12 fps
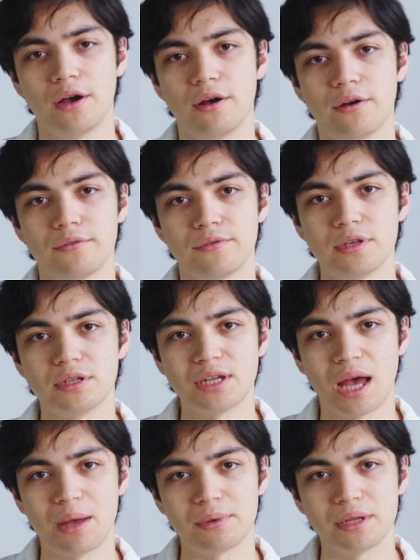of the
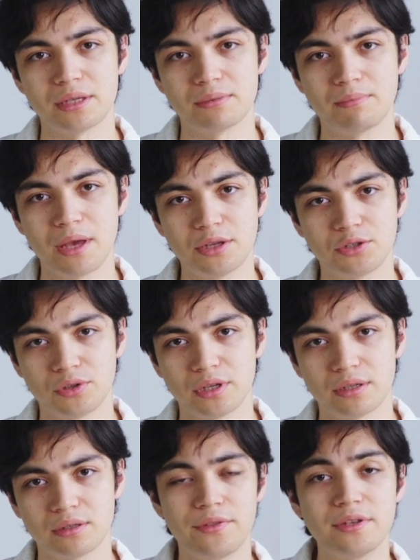Japanese bay tree.
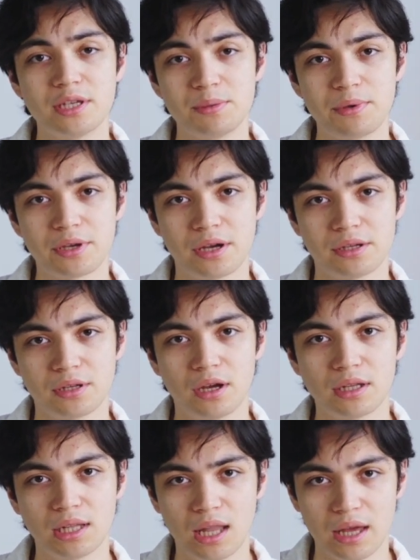This is because,
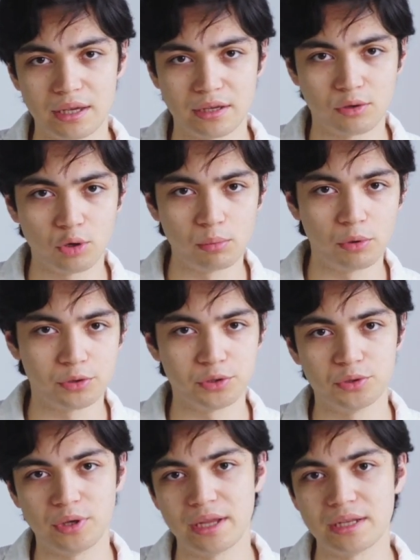unlike
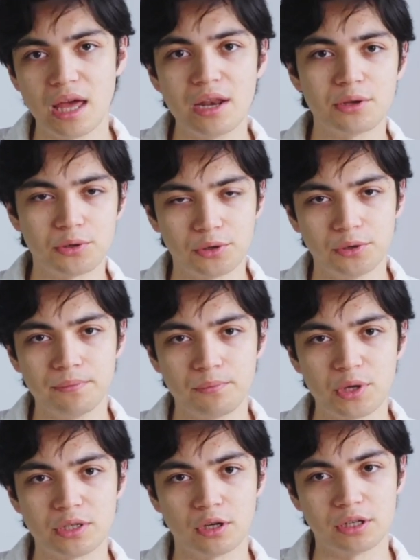Kōboku and Nerikō,
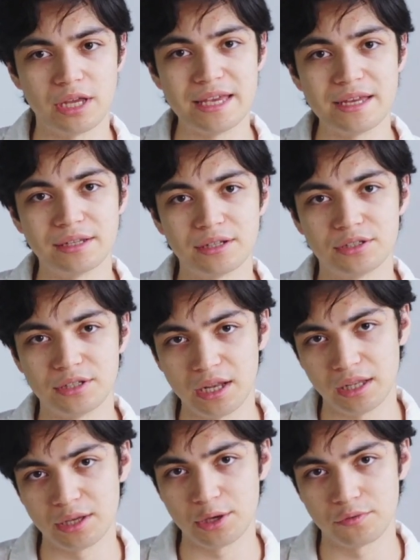which are heated
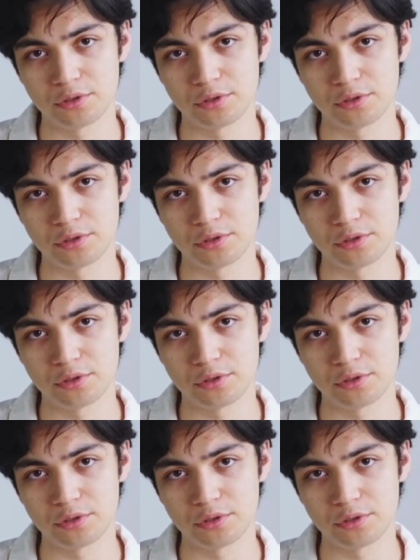gently over